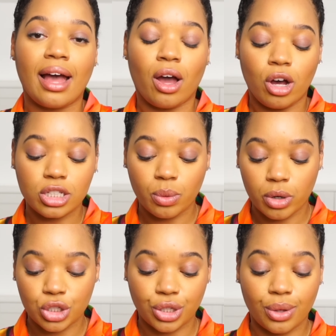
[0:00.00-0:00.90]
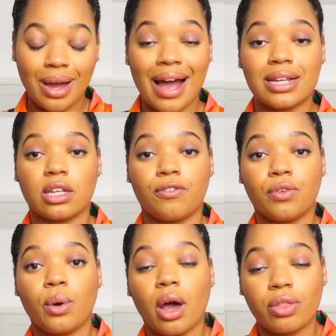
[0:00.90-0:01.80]
I also want to show you guys a
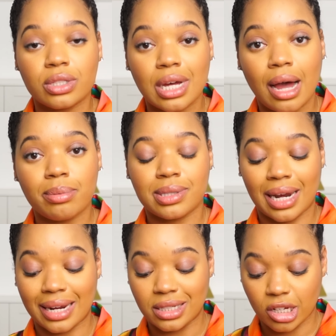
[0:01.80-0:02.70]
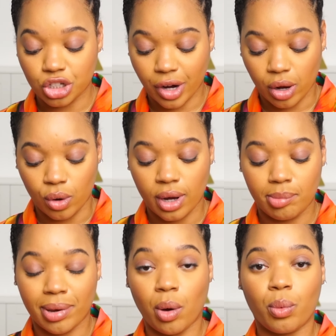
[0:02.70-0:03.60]
few other tops that I didn't try
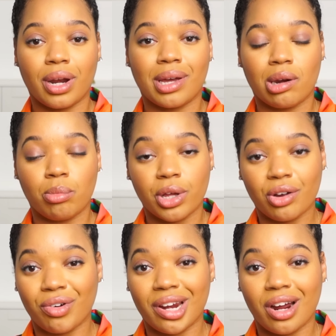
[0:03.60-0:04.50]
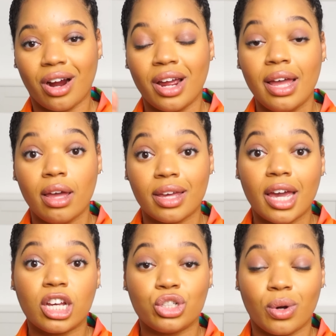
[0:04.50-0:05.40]
on, but I want to get them on your radar in
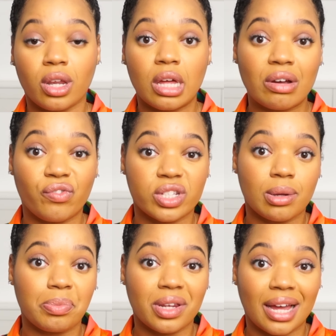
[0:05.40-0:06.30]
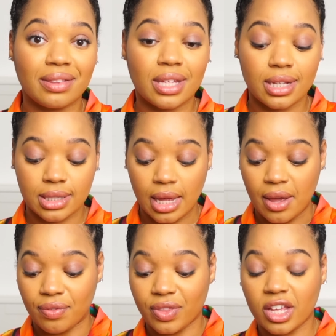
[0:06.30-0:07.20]
case you are looking for something like this.
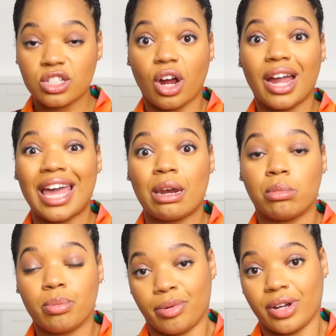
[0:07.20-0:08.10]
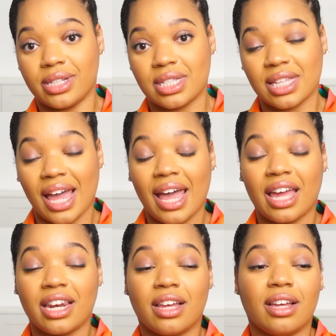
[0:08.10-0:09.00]
These are animal prints,
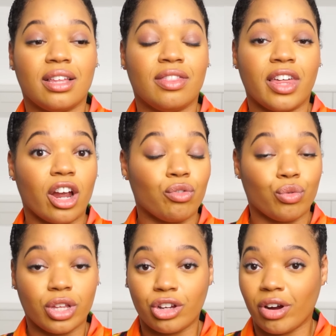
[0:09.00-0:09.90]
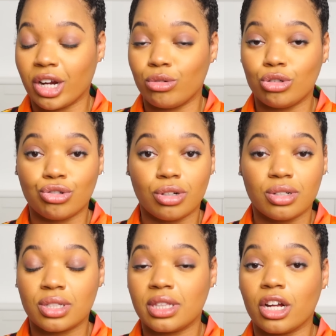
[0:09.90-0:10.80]
and they're really great
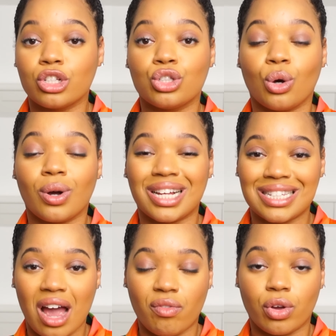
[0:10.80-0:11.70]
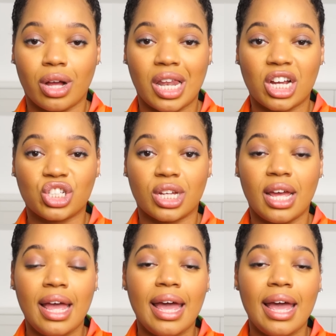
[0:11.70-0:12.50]
neutrals. They're so good to have in your collection.